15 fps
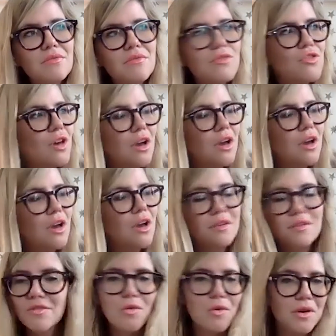
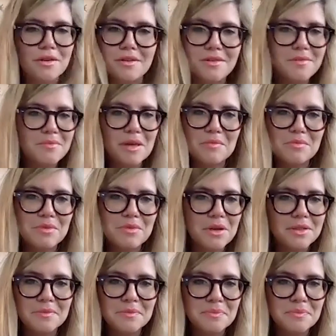joyous being pregnant.